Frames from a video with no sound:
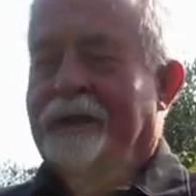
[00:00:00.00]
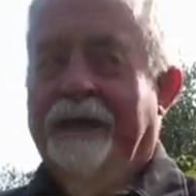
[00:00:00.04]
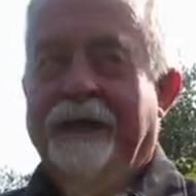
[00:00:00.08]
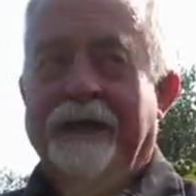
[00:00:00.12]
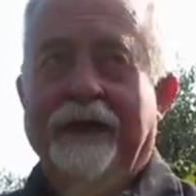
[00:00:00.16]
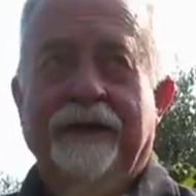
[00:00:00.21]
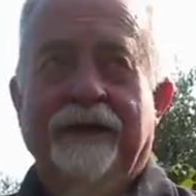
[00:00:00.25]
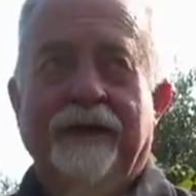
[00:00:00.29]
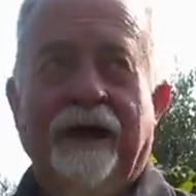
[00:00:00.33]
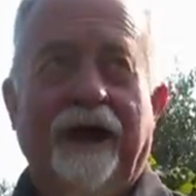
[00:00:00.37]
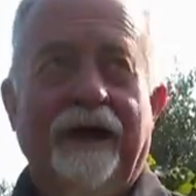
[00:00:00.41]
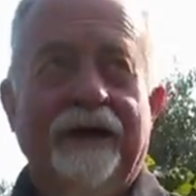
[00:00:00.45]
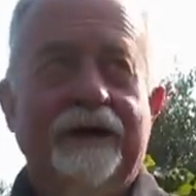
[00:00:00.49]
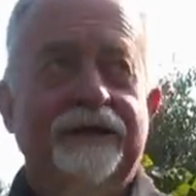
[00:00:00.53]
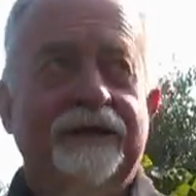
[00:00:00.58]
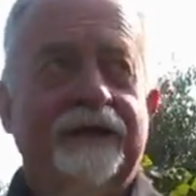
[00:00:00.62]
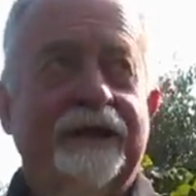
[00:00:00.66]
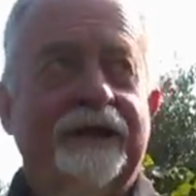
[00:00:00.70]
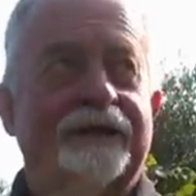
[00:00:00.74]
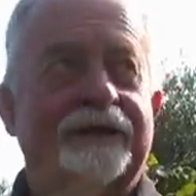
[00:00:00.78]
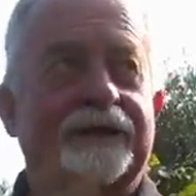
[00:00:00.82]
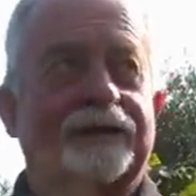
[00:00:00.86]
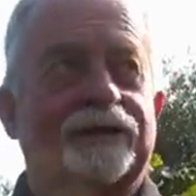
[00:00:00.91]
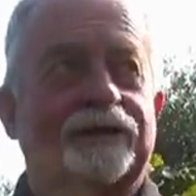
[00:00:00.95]
He talks
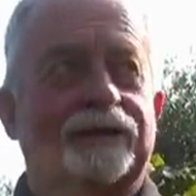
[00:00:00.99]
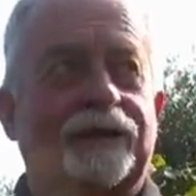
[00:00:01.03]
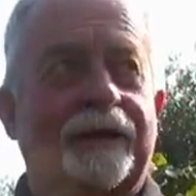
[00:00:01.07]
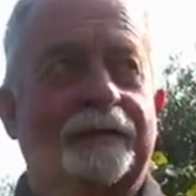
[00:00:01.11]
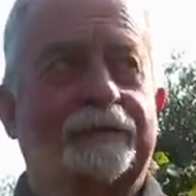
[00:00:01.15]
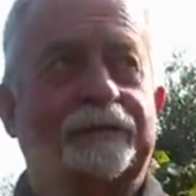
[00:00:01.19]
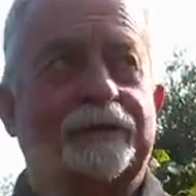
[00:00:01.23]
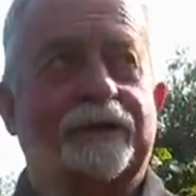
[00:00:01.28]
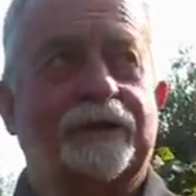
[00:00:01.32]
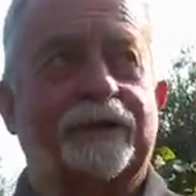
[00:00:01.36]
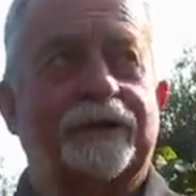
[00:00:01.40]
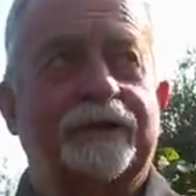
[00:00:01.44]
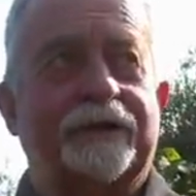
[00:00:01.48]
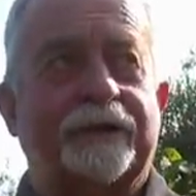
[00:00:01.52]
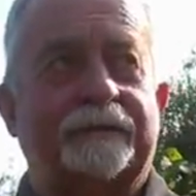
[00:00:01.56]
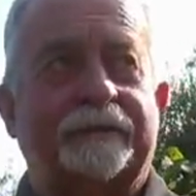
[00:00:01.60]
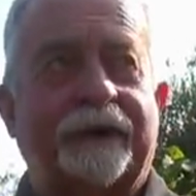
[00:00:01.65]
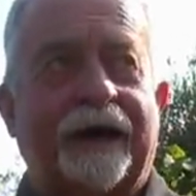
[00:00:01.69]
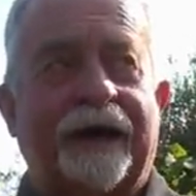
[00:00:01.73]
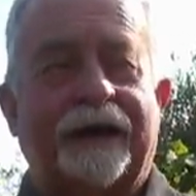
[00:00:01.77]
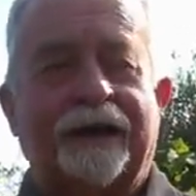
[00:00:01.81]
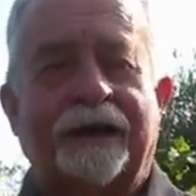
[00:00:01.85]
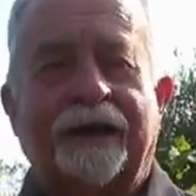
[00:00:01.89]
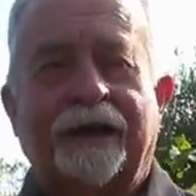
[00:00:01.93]
in the scriptures
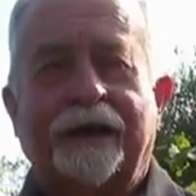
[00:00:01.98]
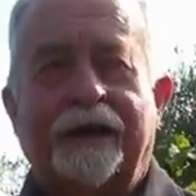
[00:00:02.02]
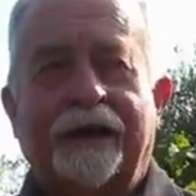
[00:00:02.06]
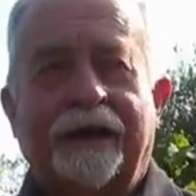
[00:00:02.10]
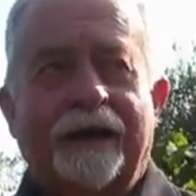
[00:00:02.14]
about